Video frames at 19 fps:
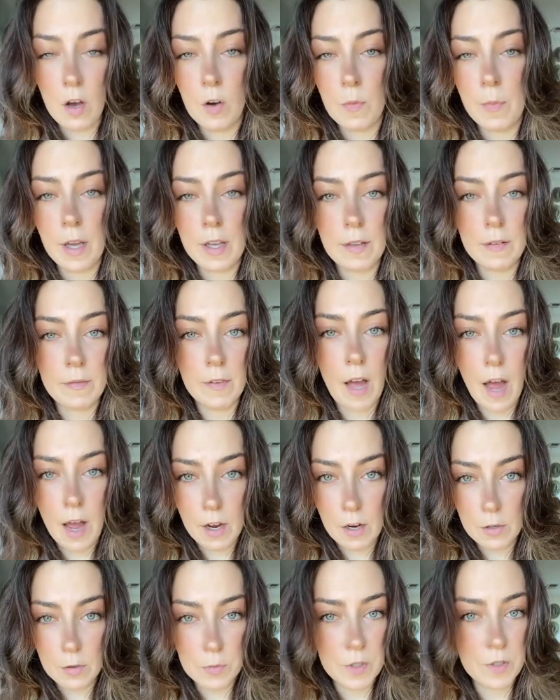my
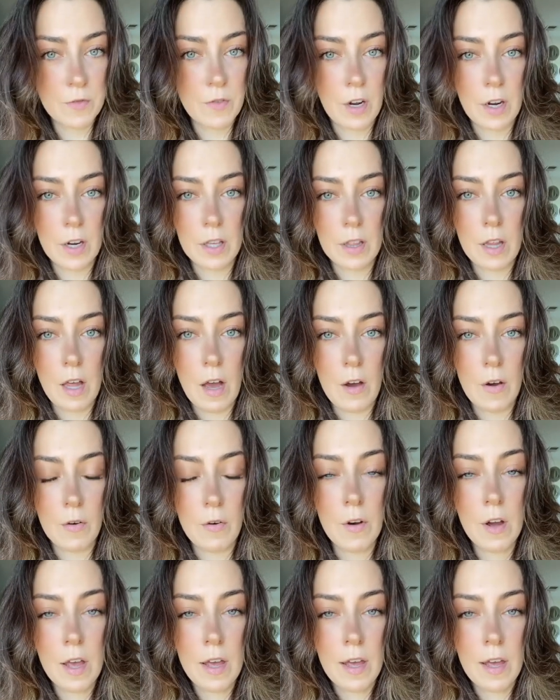iron was very low,